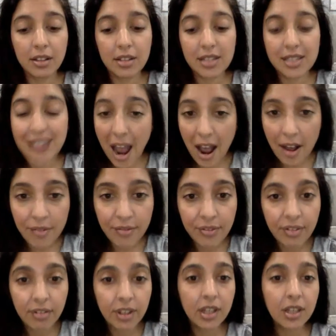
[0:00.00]

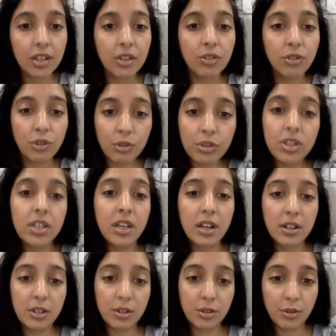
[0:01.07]
staff you
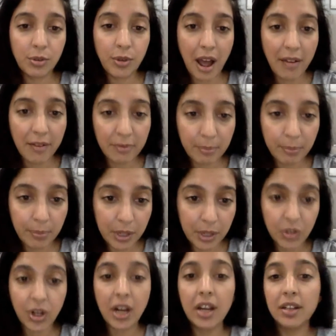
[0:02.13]
seek to have be
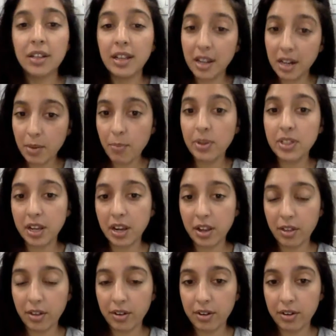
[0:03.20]
trained in a
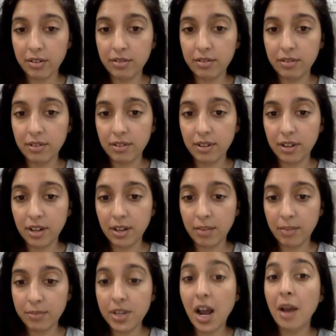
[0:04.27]
particular
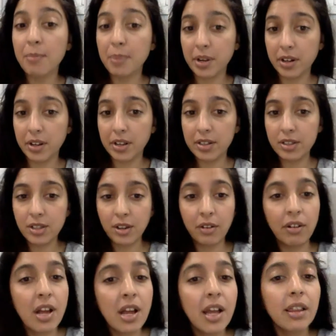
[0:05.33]
time period.
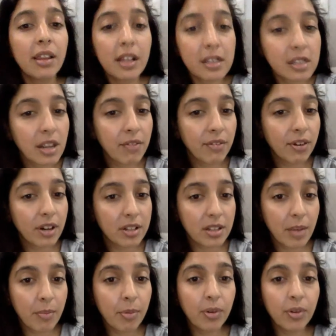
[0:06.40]
So let's say, for
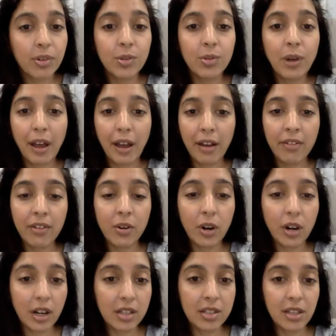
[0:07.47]
example, you have an
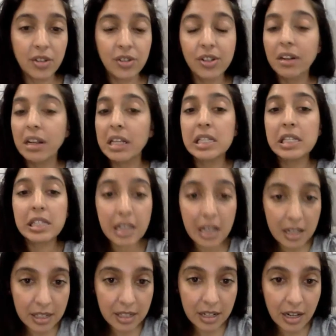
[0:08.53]
organization has
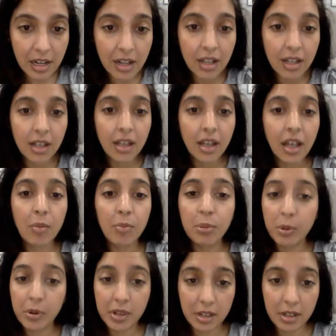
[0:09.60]
60
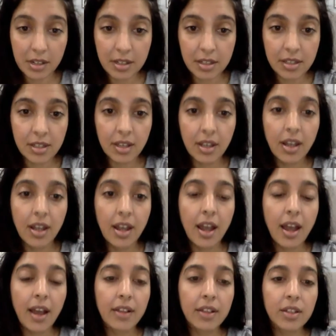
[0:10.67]
employees.
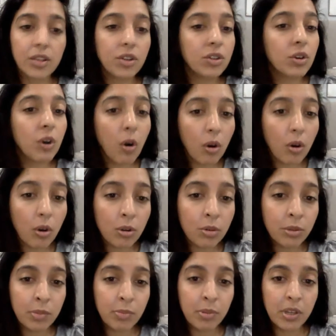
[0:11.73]
And so your goal
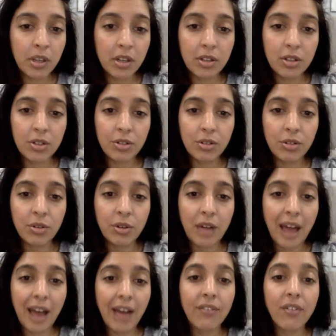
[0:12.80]
would be to
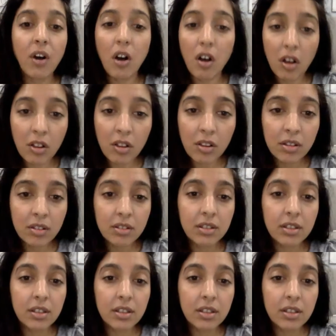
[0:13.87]
have all